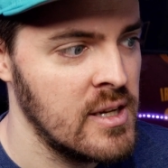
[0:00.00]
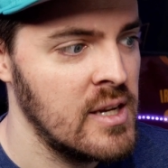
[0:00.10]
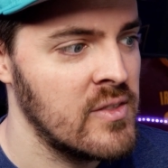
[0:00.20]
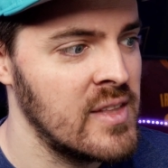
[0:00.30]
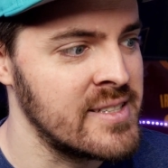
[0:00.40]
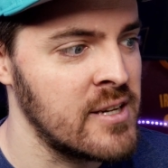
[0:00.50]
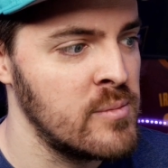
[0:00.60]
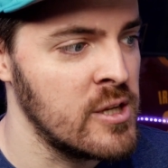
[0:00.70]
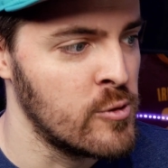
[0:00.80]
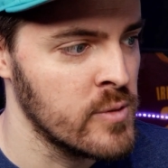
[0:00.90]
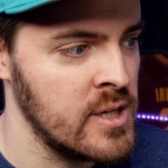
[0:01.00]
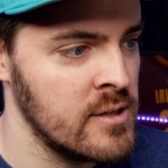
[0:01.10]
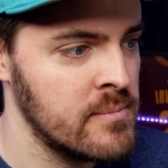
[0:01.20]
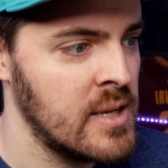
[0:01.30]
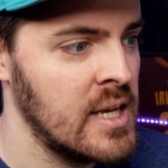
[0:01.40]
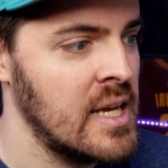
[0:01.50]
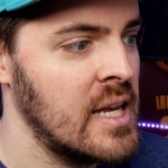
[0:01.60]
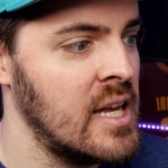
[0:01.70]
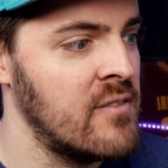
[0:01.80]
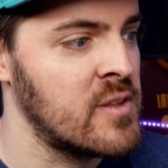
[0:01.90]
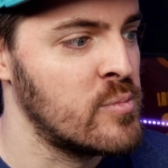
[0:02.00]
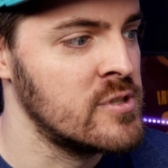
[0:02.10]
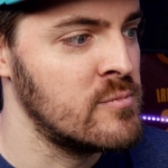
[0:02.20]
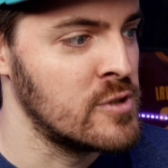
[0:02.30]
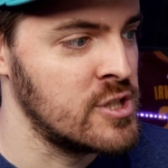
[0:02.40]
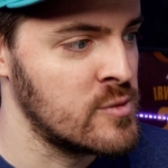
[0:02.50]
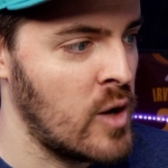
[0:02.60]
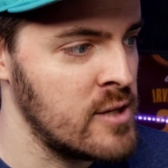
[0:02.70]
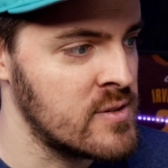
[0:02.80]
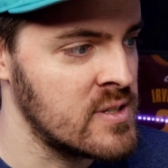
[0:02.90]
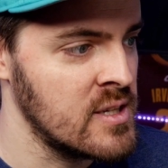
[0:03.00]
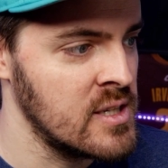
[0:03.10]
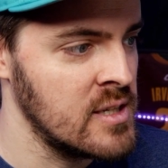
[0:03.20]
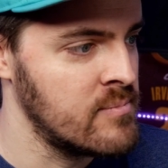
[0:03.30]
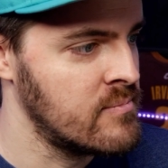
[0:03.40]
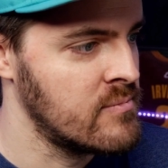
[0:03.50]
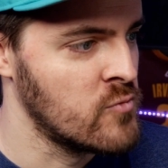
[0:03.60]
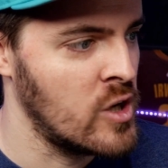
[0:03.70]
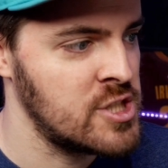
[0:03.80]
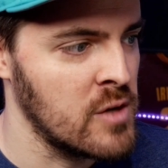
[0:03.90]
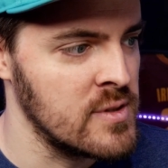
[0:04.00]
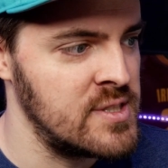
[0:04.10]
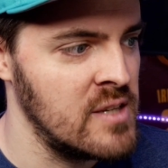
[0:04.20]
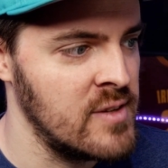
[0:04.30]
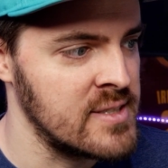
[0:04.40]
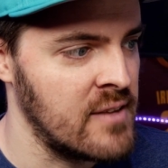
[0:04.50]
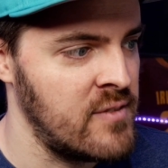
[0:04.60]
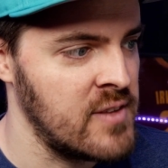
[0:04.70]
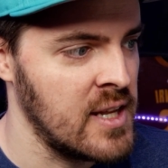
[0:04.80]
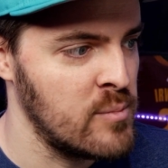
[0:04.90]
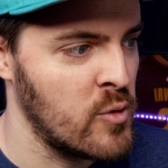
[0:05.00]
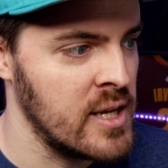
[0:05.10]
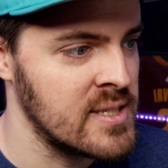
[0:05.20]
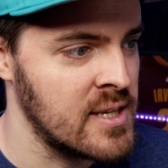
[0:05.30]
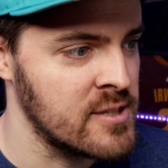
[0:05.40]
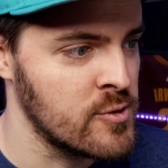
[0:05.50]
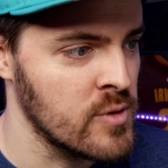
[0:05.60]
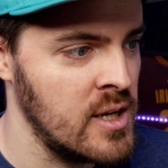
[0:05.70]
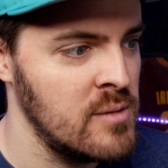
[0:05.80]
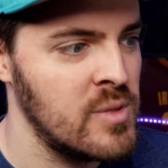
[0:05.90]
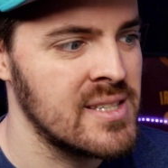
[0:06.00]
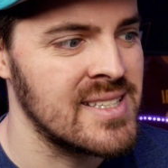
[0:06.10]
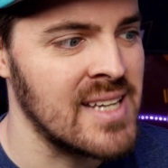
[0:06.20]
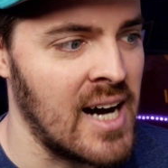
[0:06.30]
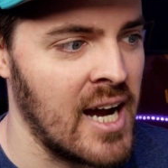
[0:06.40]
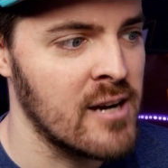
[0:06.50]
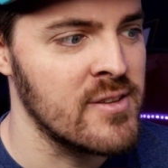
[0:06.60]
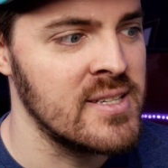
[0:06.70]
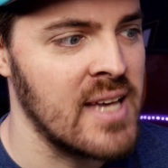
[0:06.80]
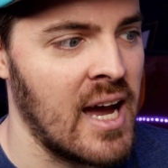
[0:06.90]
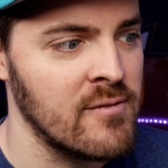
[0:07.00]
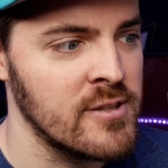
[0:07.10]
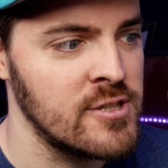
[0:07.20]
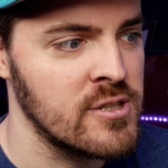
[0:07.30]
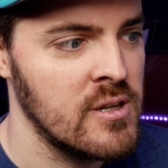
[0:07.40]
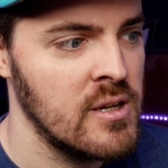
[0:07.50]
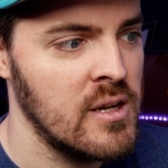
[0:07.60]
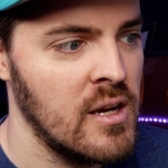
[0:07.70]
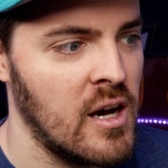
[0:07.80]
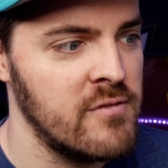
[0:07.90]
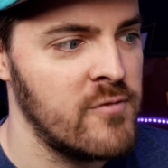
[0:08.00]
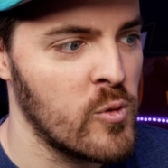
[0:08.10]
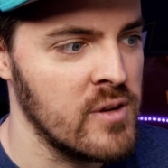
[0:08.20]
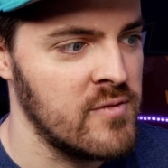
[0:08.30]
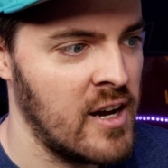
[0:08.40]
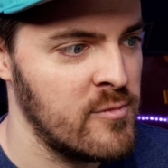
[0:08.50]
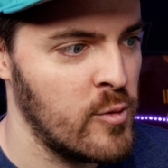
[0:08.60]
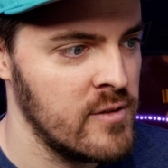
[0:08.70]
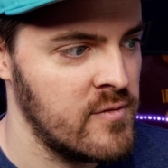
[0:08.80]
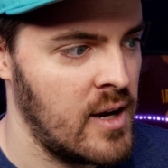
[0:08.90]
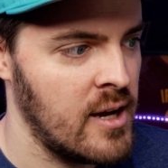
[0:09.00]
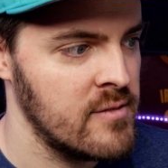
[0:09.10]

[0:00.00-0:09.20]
it's going to be green. Which is why you see rushing and receiving is at 59.86 green, because it's higher than his average of 45.5.